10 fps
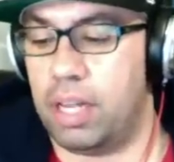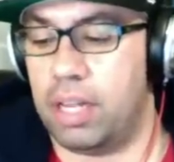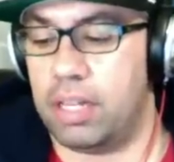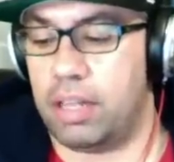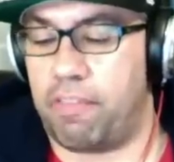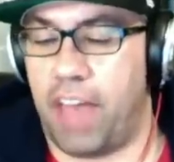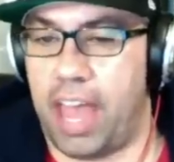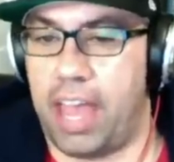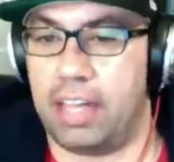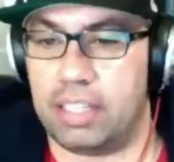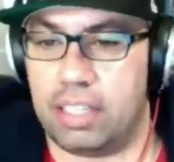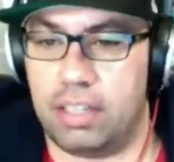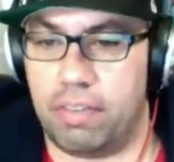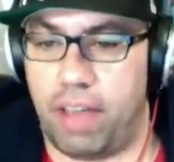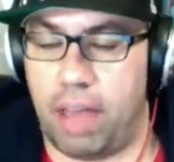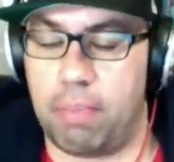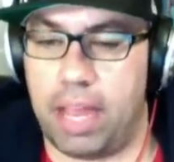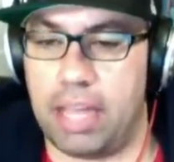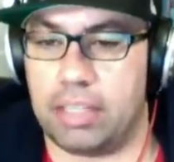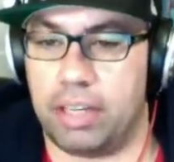the fans, the fan
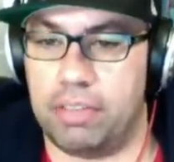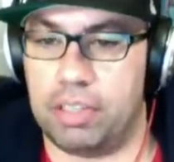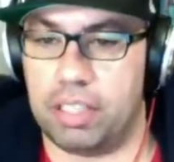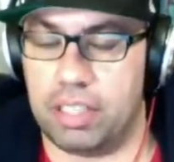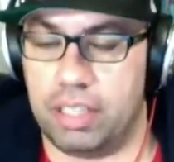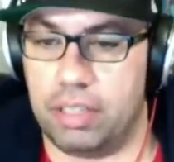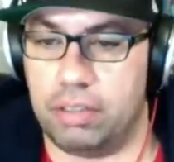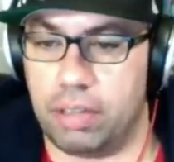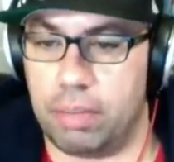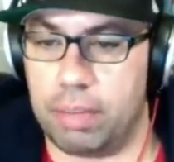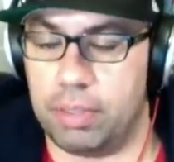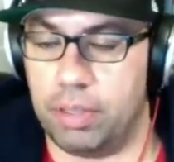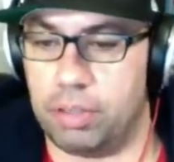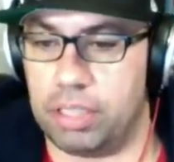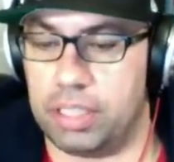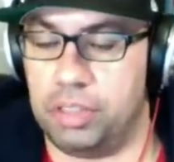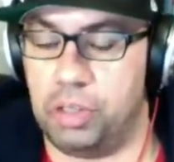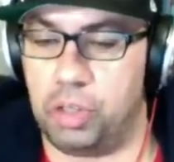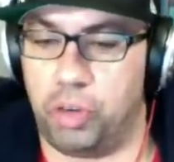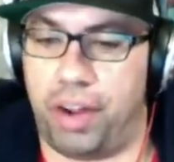base, or even just you know the people who are just
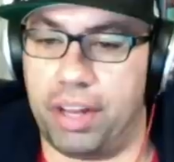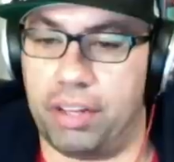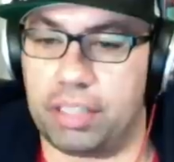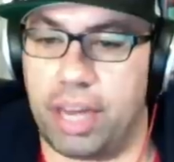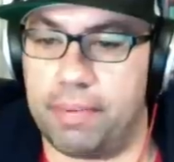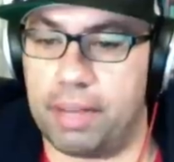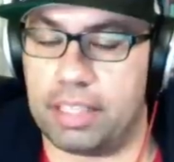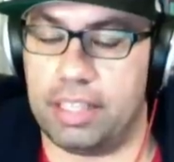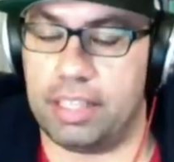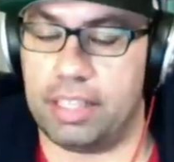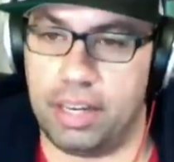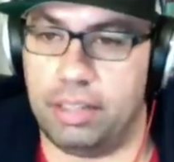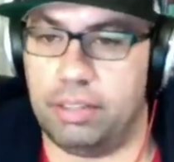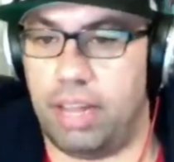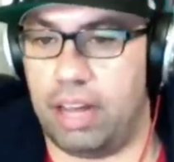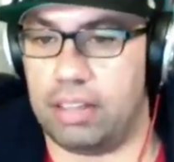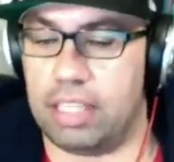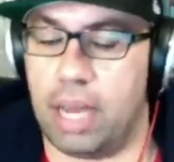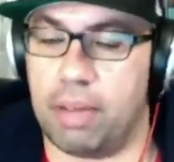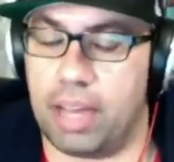enjoy those comics, and then you know now's the
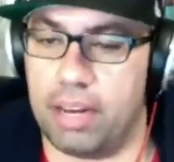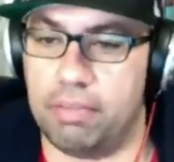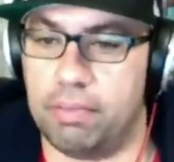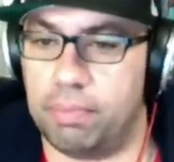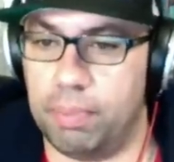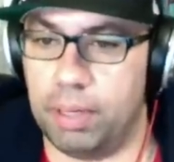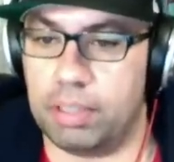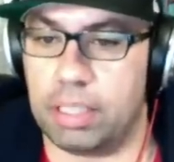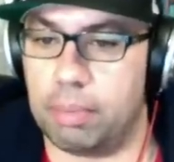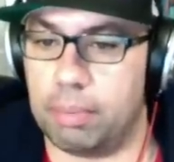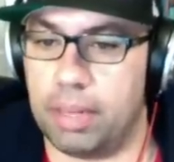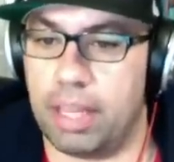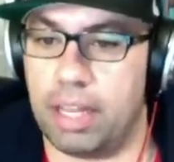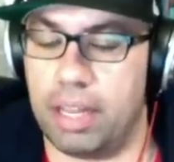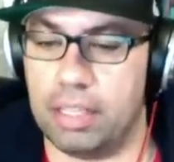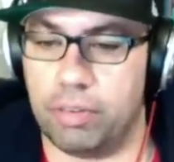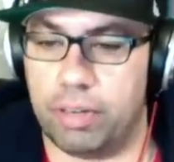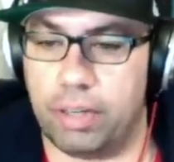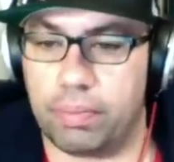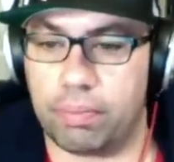time to kind of you know supplement that as well.